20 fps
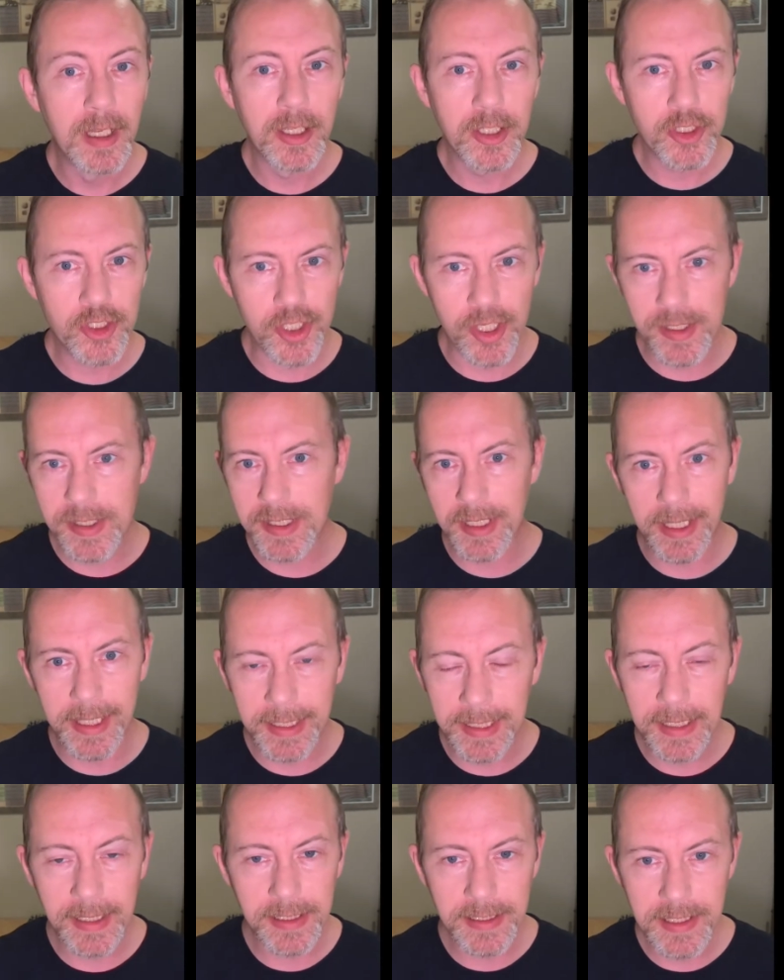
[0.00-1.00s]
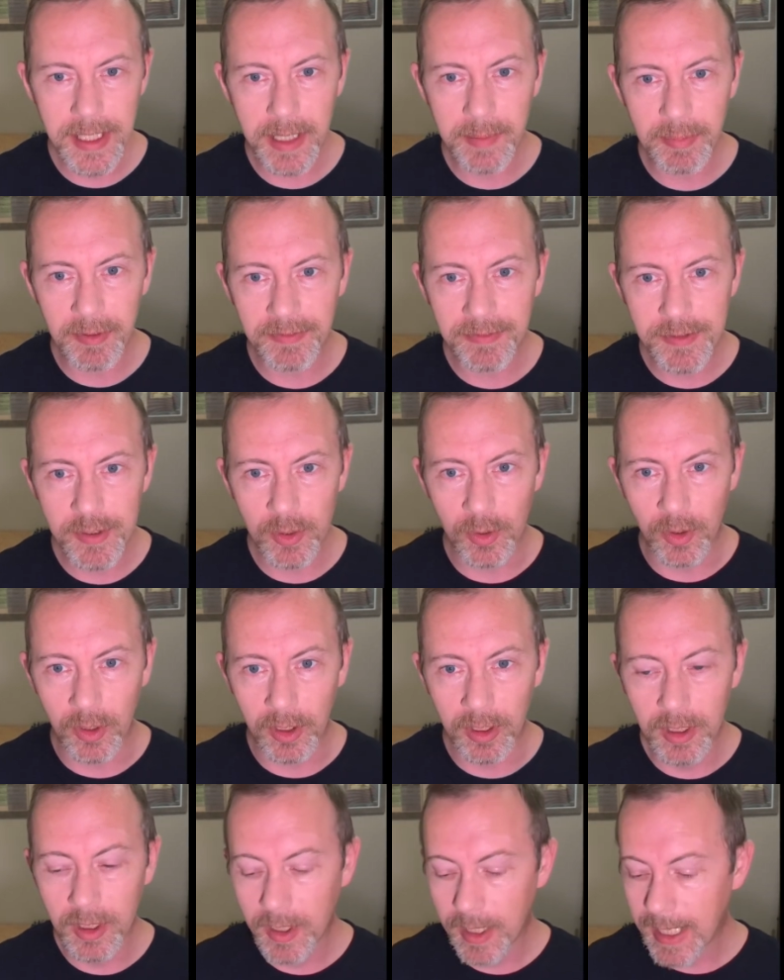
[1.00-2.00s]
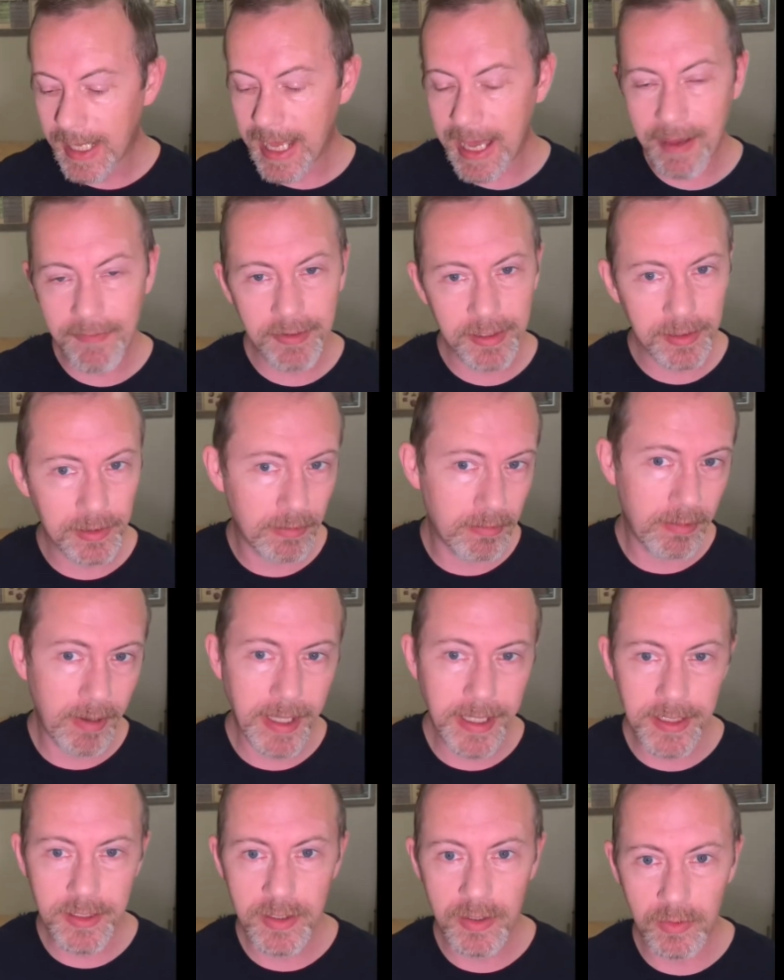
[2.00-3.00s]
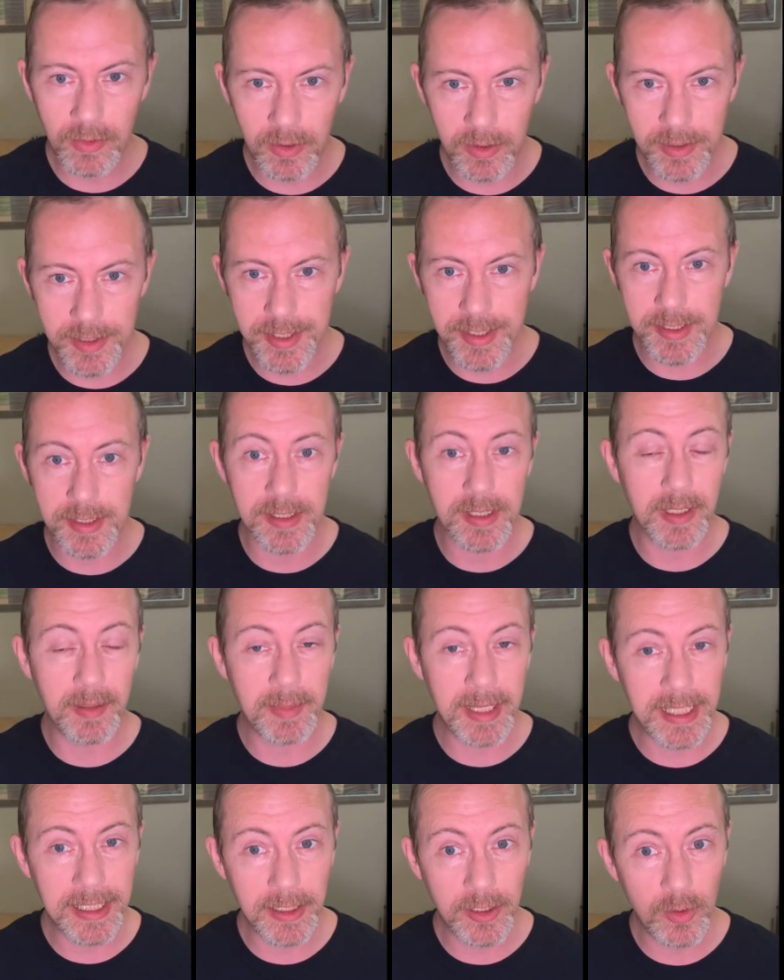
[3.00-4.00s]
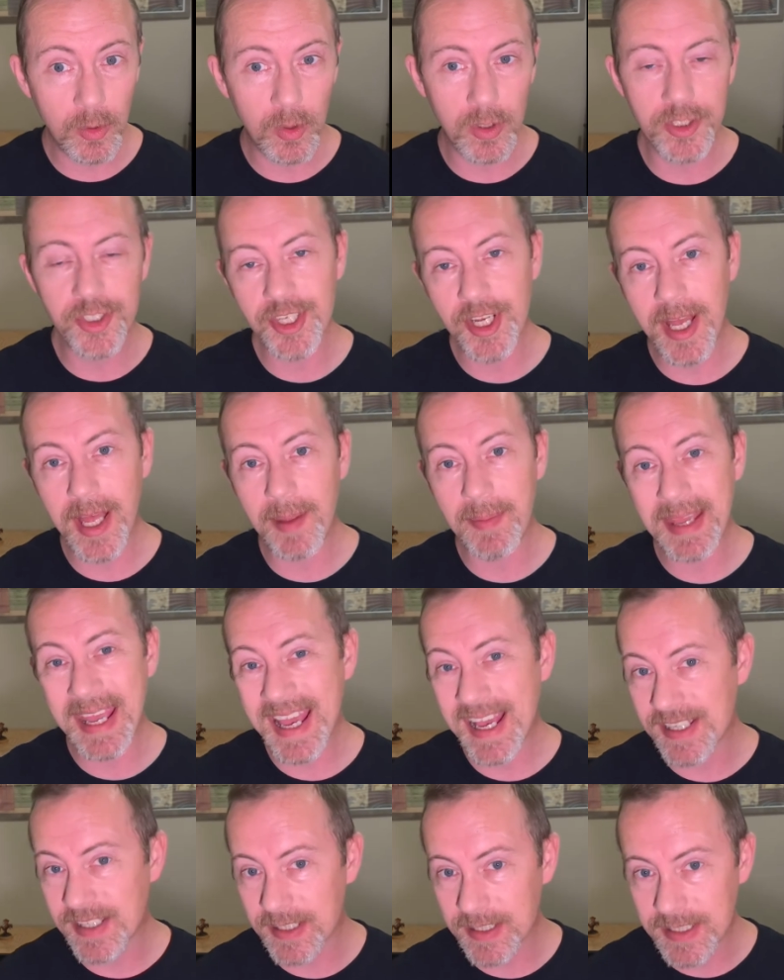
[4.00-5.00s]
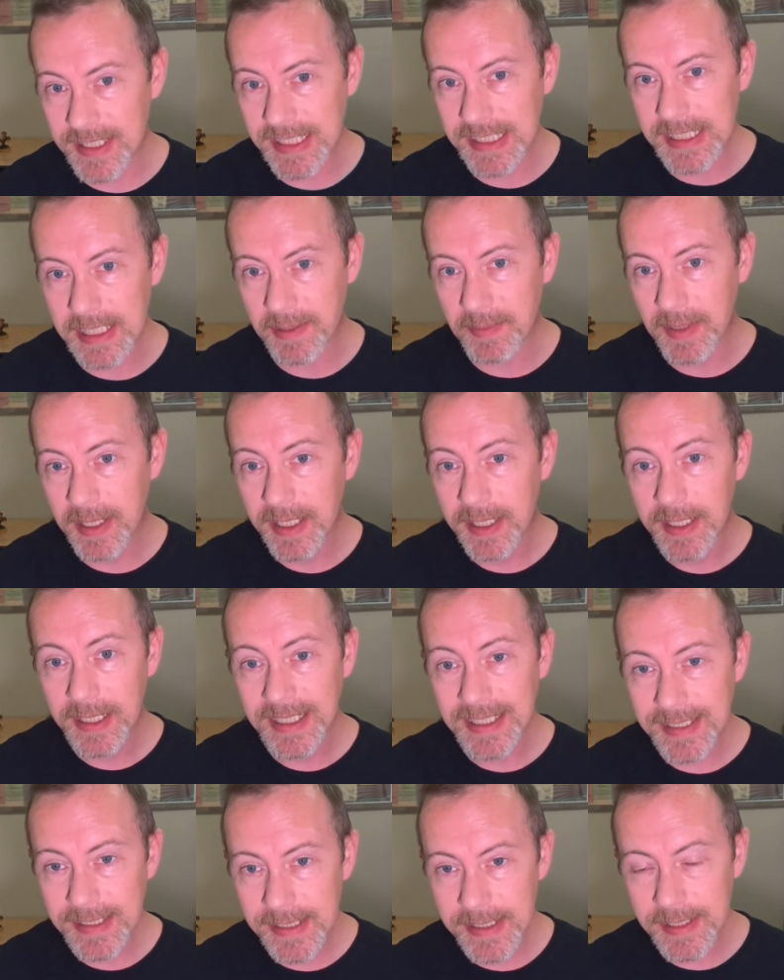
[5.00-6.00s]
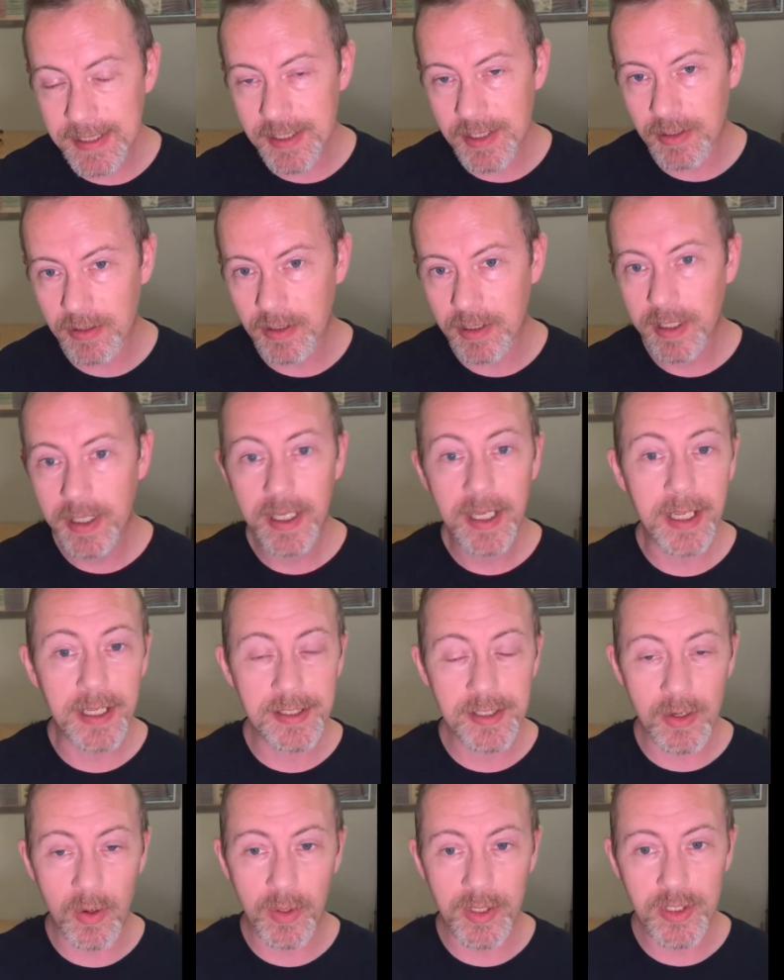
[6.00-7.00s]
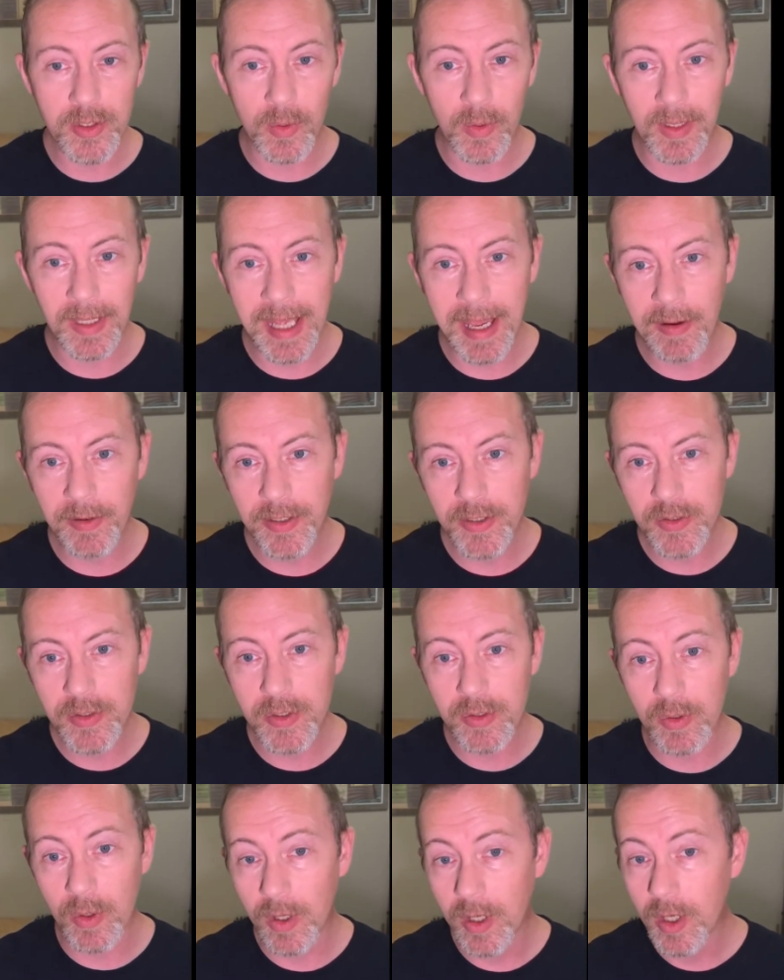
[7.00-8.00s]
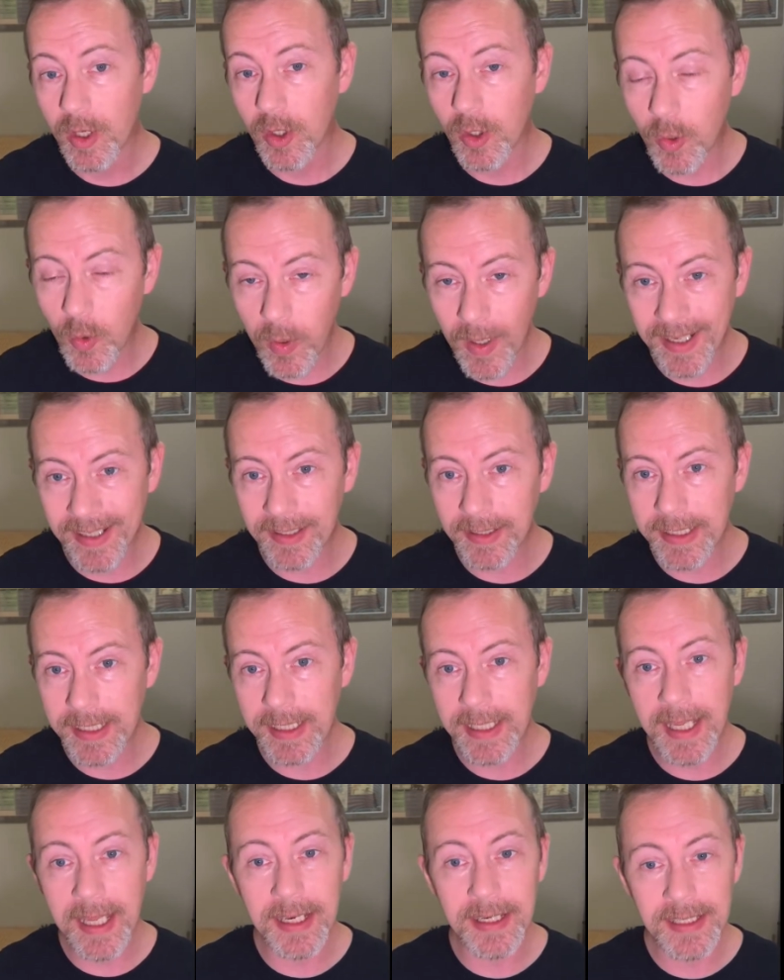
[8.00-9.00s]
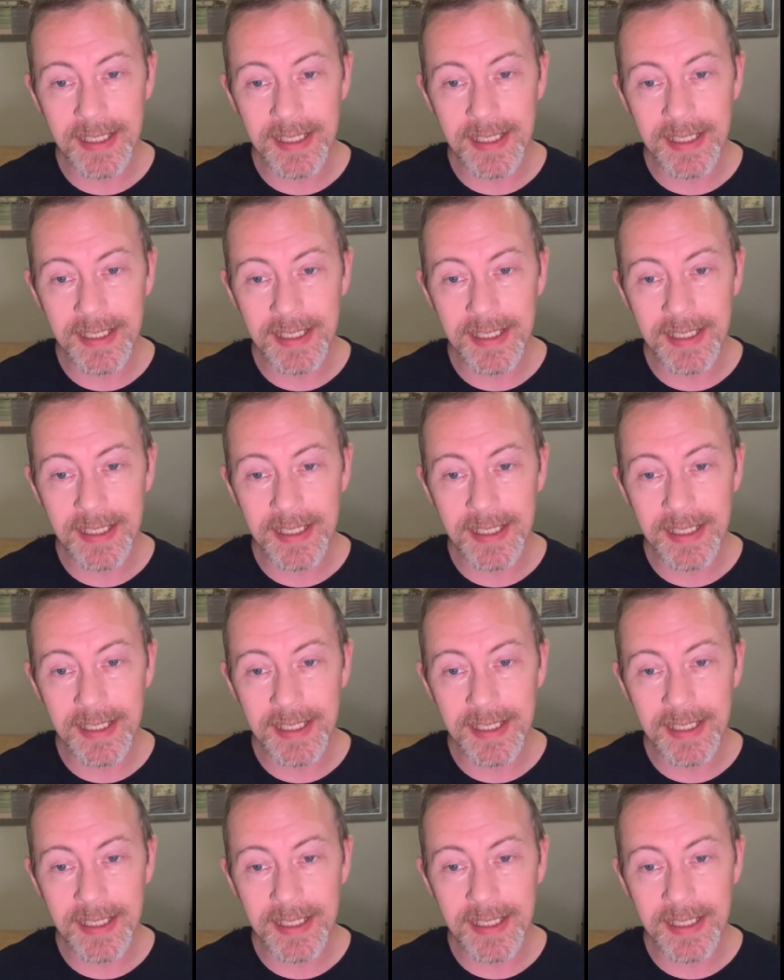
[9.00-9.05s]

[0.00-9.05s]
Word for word: Just like any type of tool, having the right tools is going to make your job as a D M easier. It's going to allow you to quickly and